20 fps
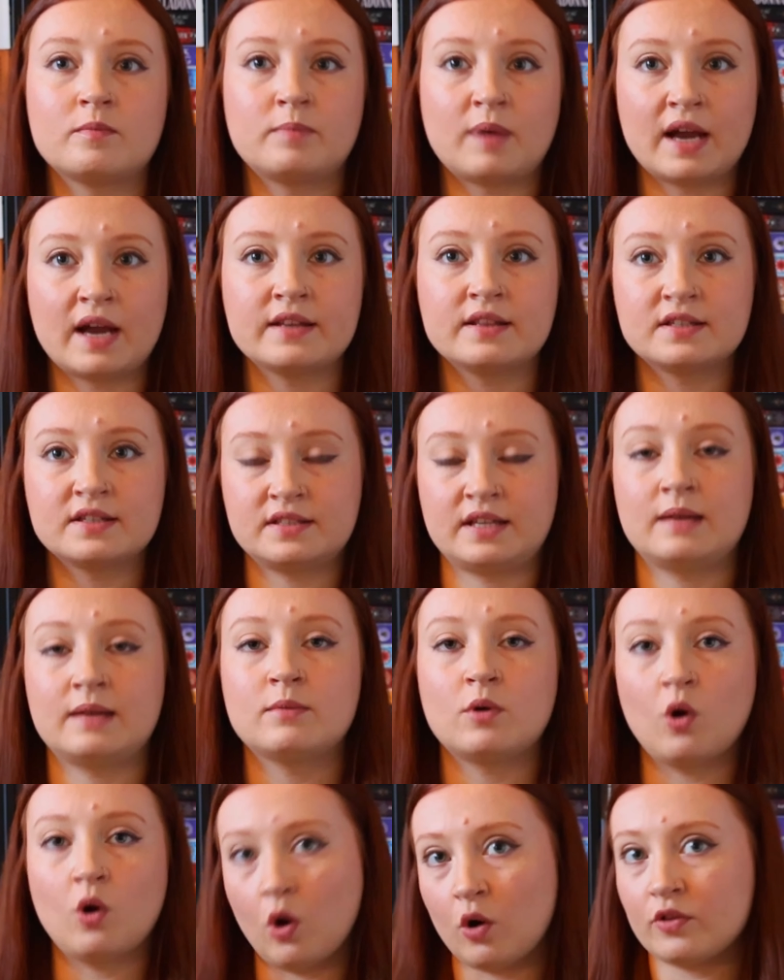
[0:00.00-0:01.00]
by the
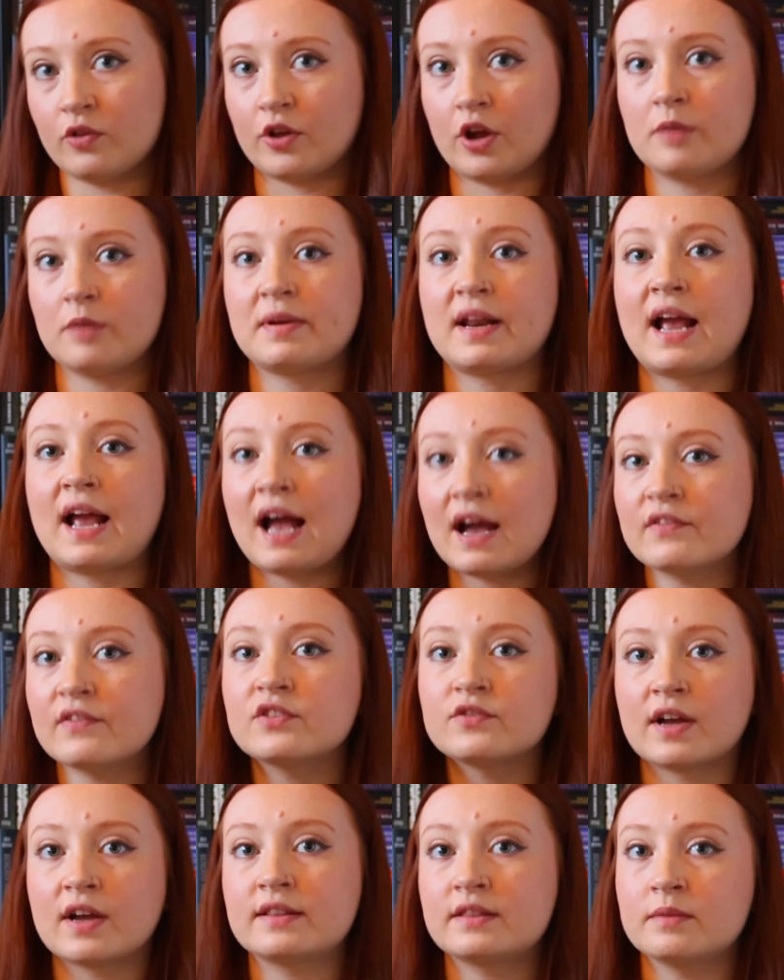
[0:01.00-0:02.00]
same author, but I
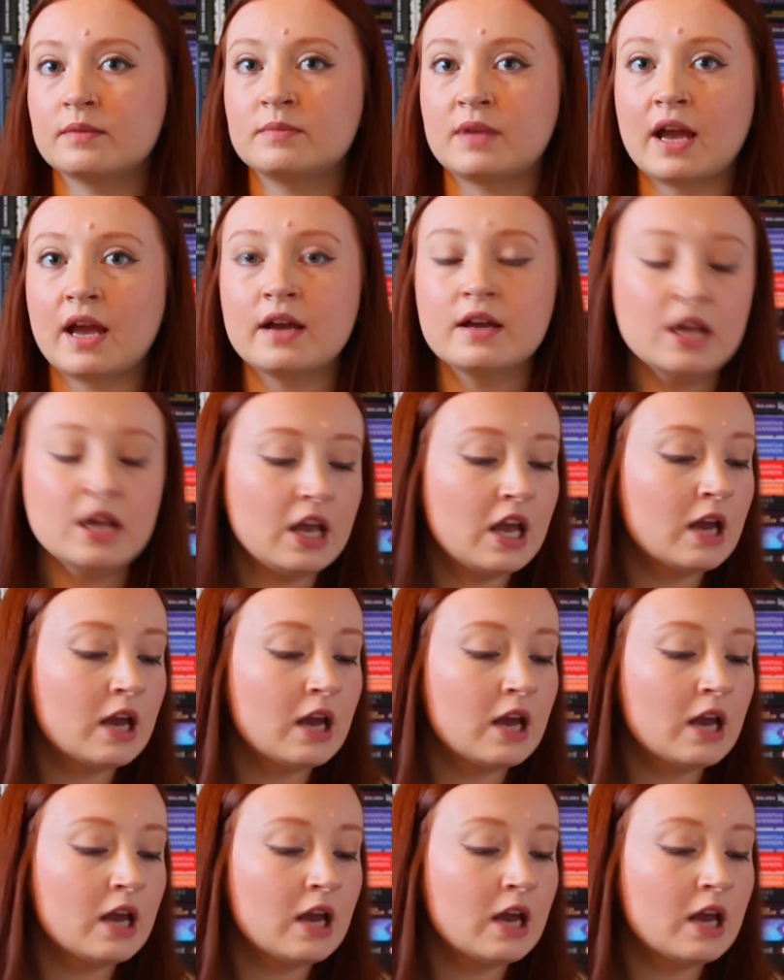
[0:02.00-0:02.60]
haven't read them yet.